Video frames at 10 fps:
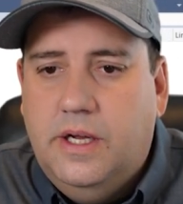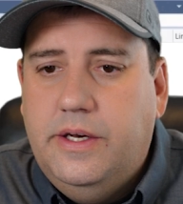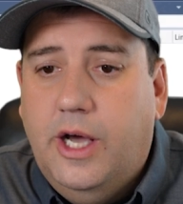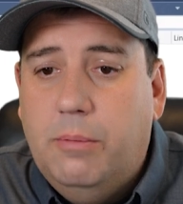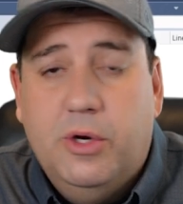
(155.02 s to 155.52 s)

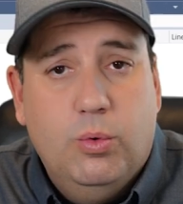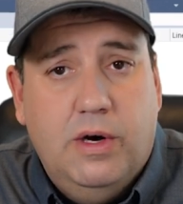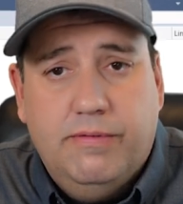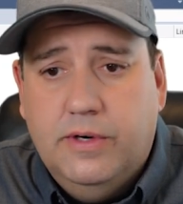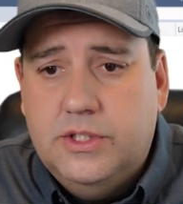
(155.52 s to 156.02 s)
Now I'm going to
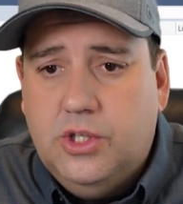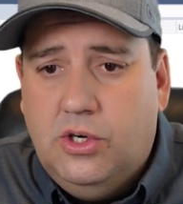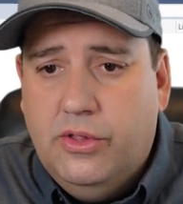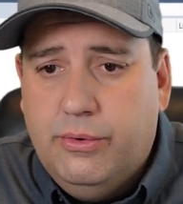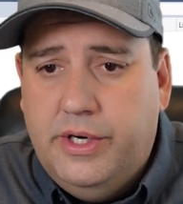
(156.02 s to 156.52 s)
reference
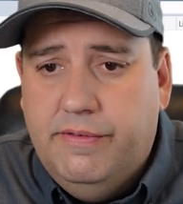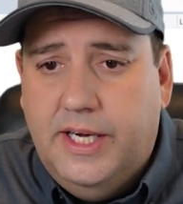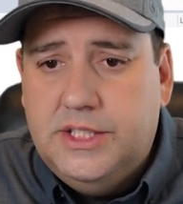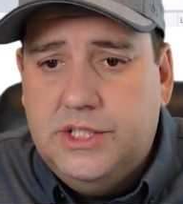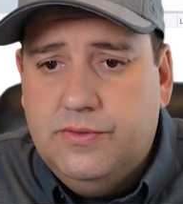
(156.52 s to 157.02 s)
all three
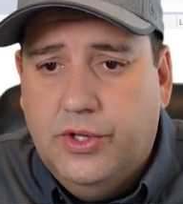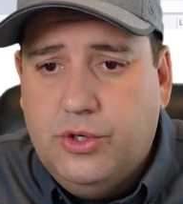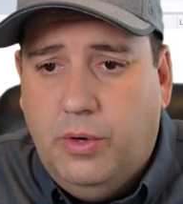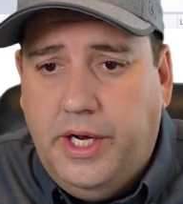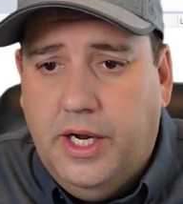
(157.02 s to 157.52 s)
devices for the
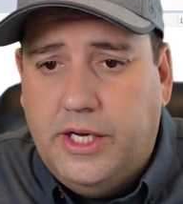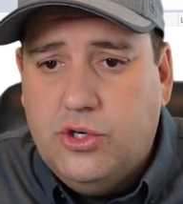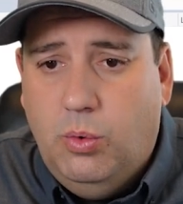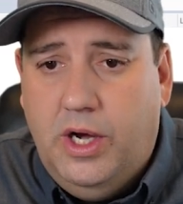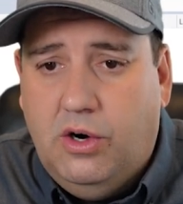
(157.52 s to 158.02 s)

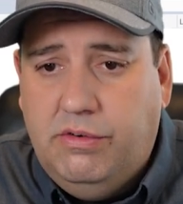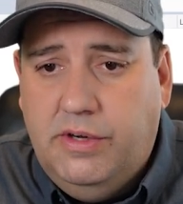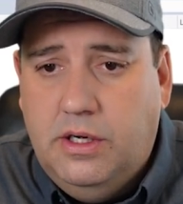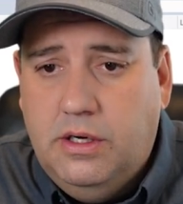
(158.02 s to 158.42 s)
2912